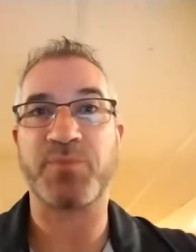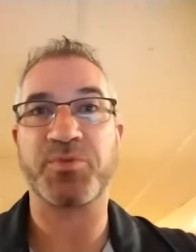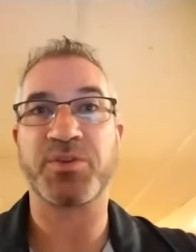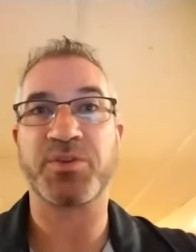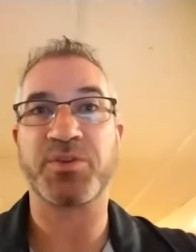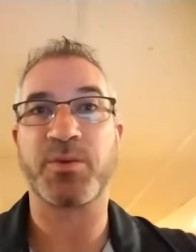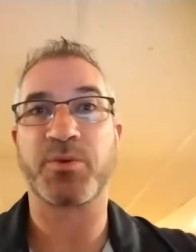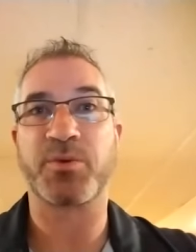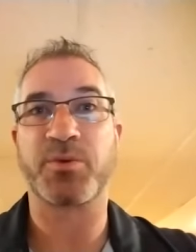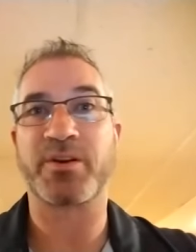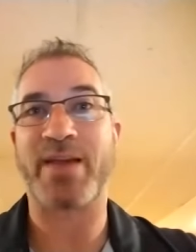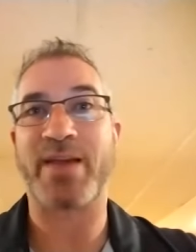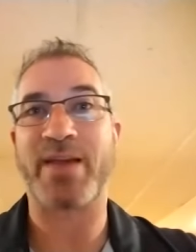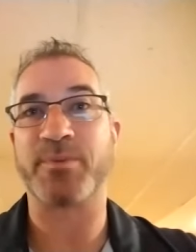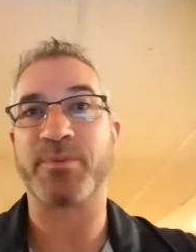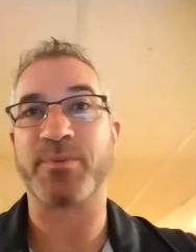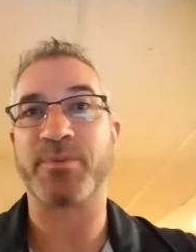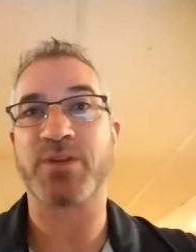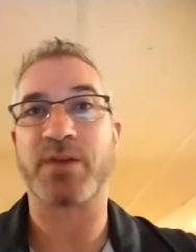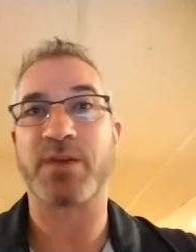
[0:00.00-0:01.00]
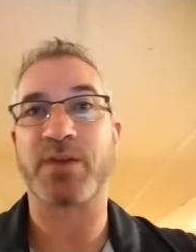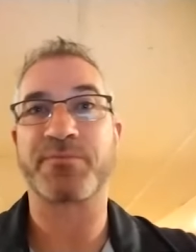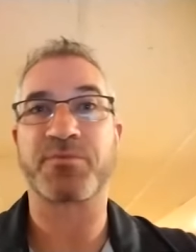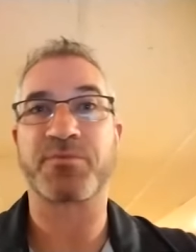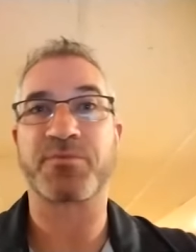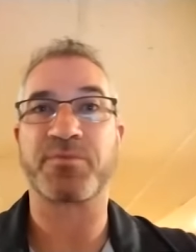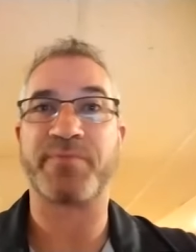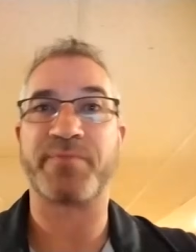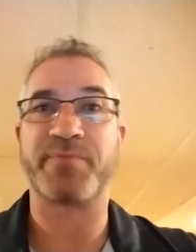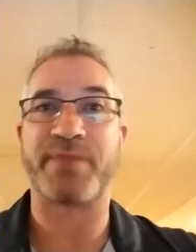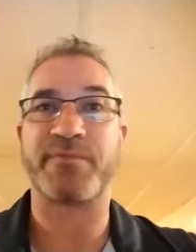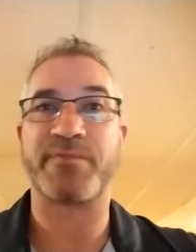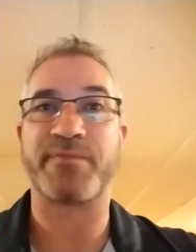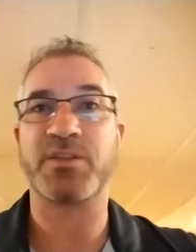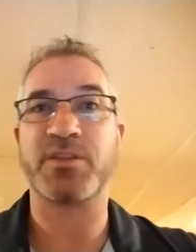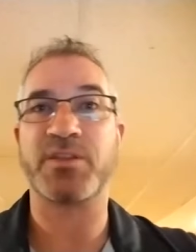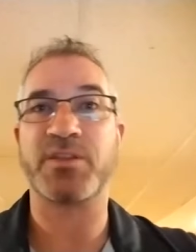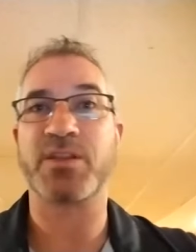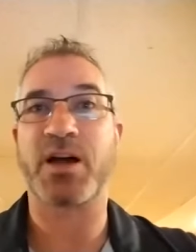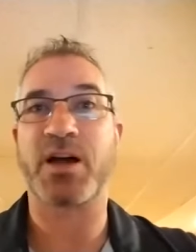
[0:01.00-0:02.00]
You can get one on Amazon for about
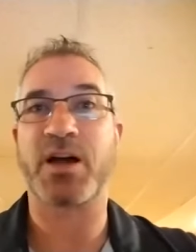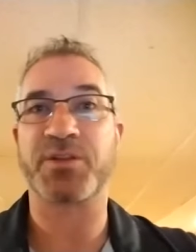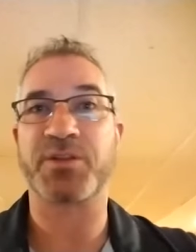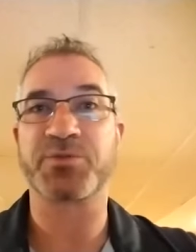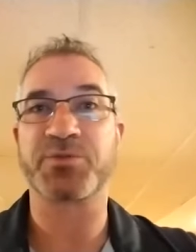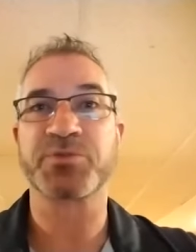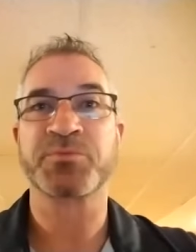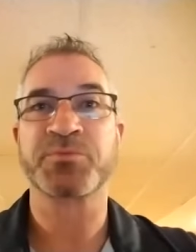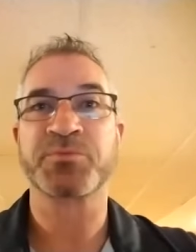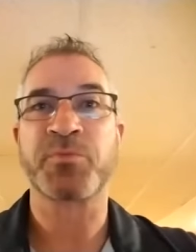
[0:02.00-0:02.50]
$15.